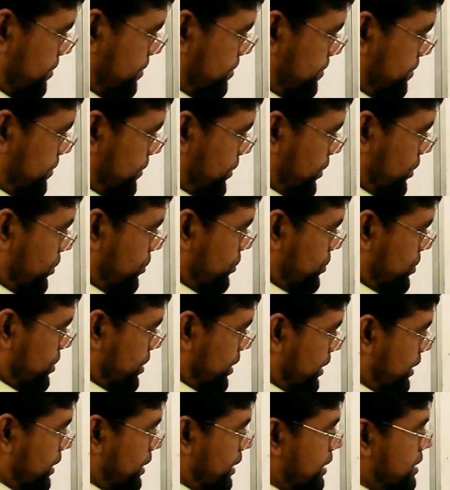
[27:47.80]
use a
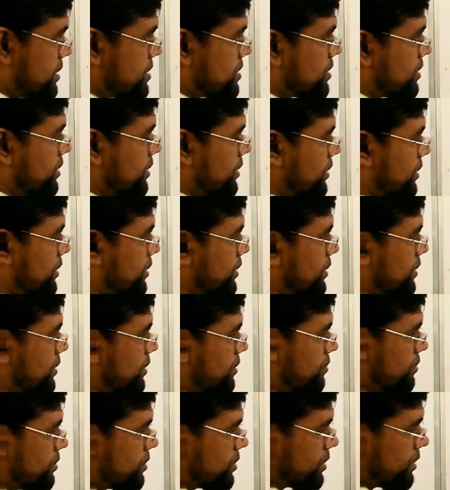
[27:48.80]
and c in
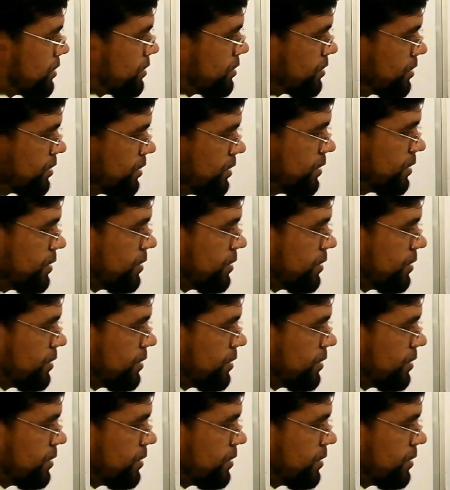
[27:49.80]
equation 3.